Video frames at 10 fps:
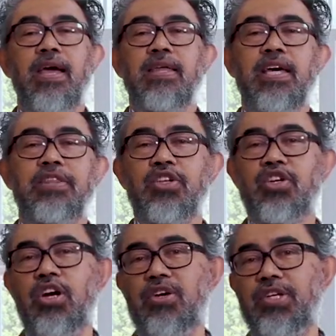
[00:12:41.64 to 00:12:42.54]
that the
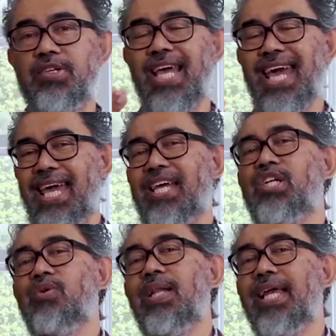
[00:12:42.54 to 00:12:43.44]
church is
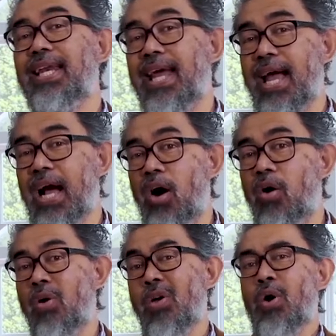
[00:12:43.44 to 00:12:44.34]
actually
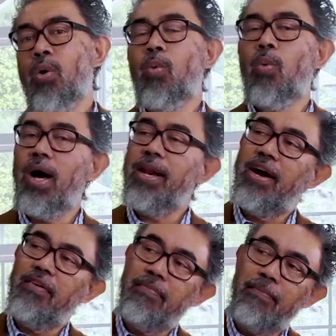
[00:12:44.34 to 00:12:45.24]
now one
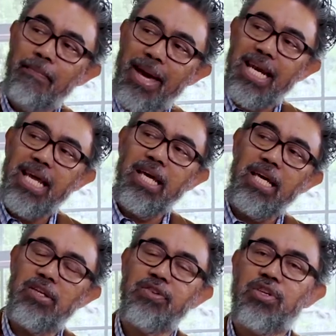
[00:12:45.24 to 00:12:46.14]
of many
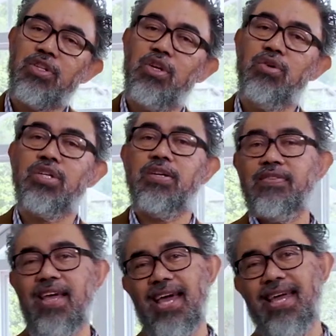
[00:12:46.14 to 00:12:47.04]

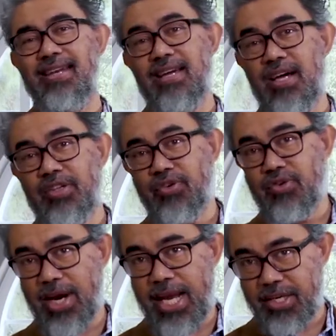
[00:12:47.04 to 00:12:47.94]
institutions and
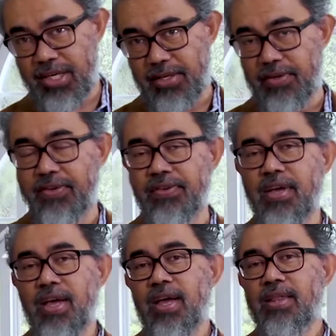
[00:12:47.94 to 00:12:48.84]
attractions
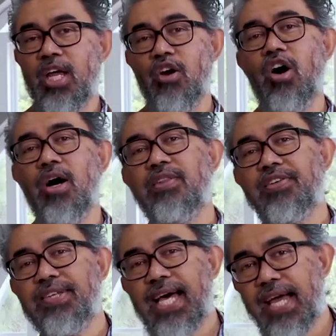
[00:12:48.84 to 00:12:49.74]
that are on the
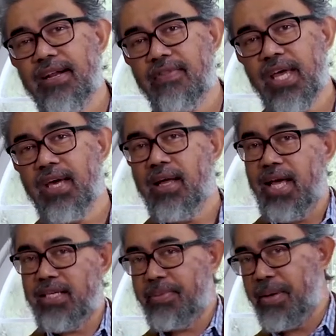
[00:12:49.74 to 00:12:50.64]
side of the hill
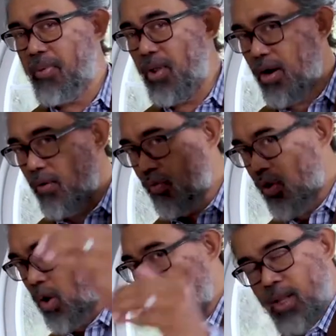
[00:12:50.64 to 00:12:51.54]
as people are
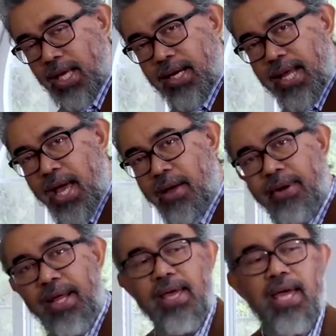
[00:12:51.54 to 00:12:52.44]
rolling down.
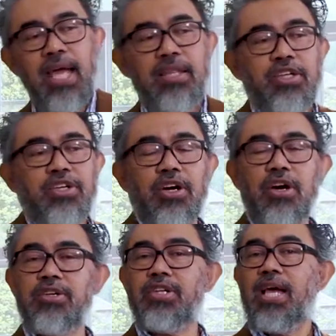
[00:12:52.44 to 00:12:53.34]
And the
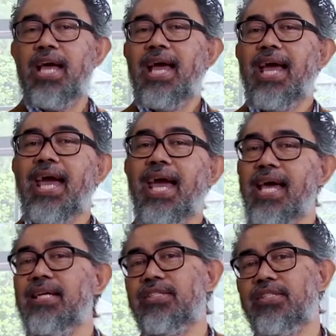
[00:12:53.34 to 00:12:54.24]
church
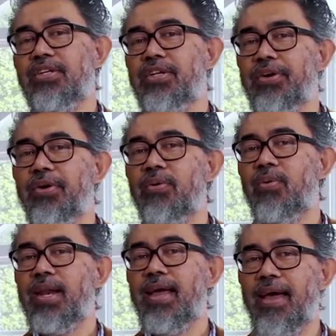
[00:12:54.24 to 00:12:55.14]
has to do
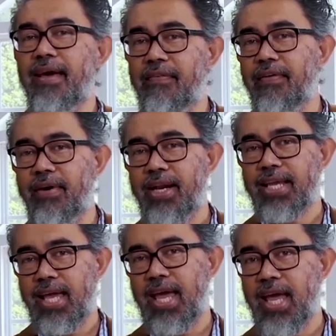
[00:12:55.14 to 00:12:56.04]
whatever
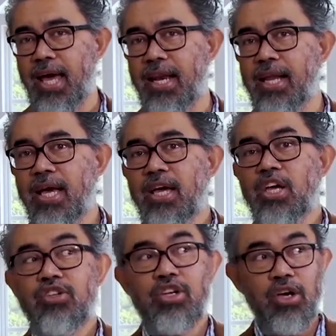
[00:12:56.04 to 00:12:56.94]
it can
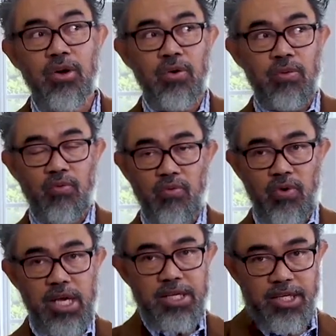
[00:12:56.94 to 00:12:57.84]
to
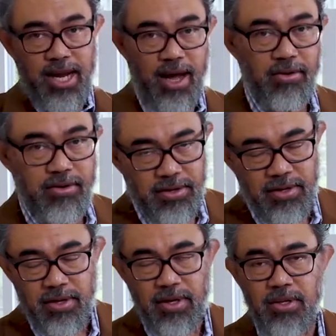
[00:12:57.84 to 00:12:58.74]
reach out
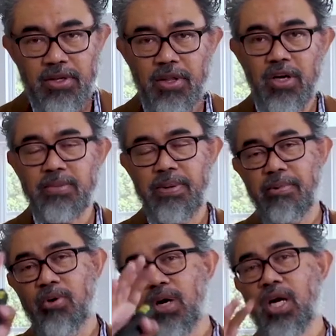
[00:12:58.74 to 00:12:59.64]
to those
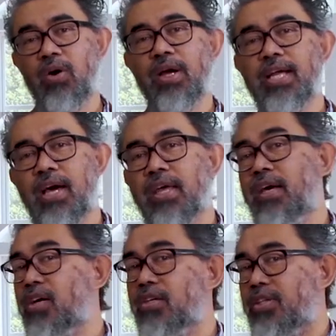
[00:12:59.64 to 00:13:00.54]
people who are going down the
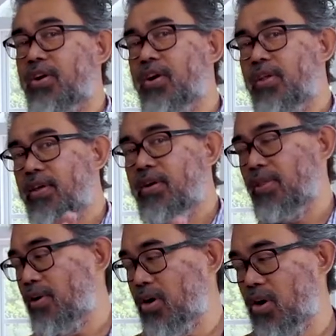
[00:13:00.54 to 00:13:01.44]
hill because they're, they're,
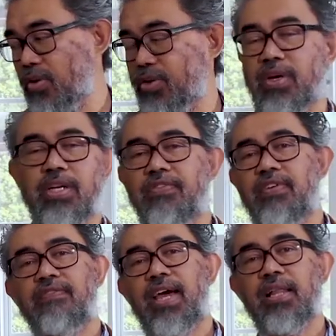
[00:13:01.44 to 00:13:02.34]
they're going to a
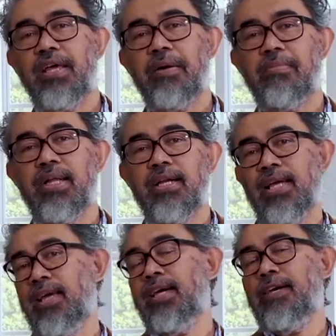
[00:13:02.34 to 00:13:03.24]
different valley completely.